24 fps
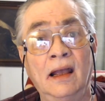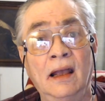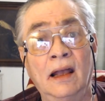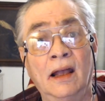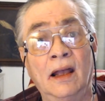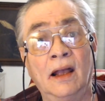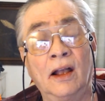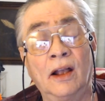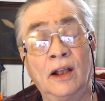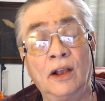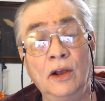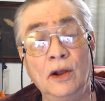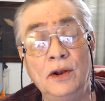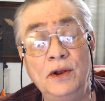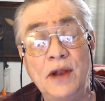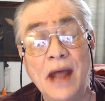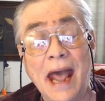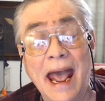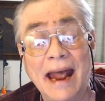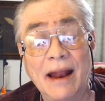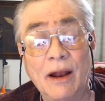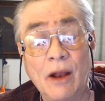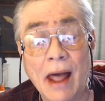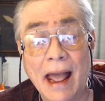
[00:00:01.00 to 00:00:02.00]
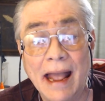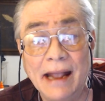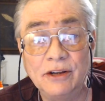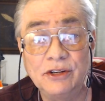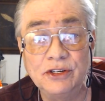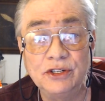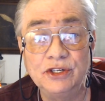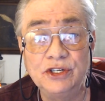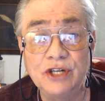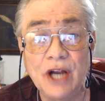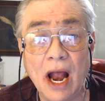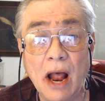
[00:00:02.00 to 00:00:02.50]
Good day, ladies and
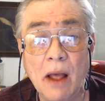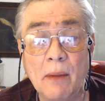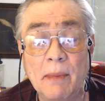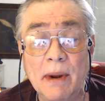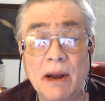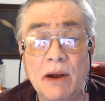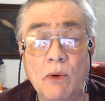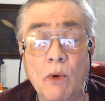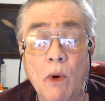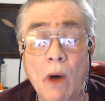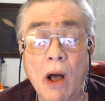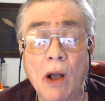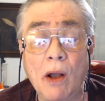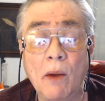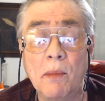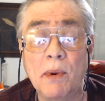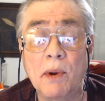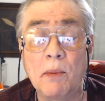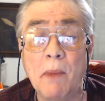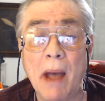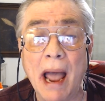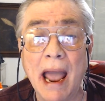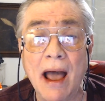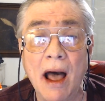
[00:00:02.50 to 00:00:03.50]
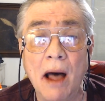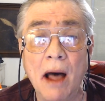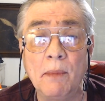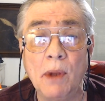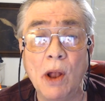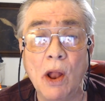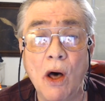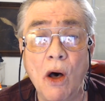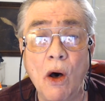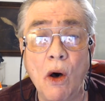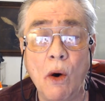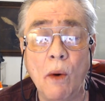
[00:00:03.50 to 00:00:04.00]
gentlemen, and welcome to my humble
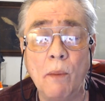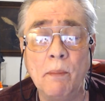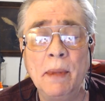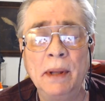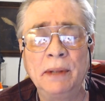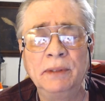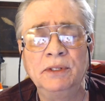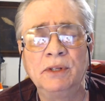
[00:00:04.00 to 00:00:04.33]
home,